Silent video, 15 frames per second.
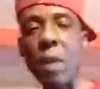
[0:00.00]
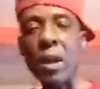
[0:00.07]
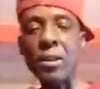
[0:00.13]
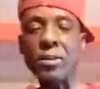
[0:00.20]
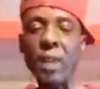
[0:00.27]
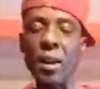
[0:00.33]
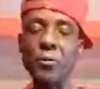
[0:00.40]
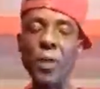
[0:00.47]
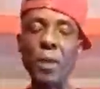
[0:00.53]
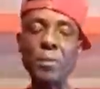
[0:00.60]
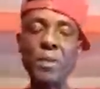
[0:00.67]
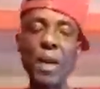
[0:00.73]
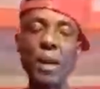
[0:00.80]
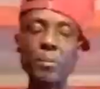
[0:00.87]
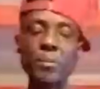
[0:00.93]
Banton from
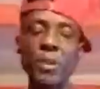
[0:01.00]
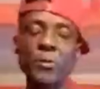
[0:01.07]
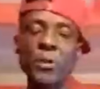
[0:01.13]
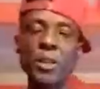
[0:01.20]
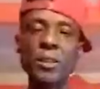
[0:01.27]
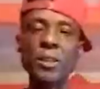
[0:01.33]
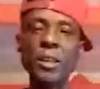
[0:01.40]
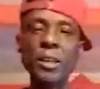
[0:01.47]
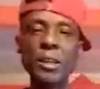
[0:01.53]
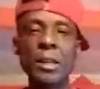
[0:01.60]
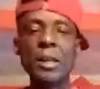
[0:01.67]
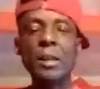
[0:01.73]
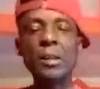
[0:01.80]
captivity.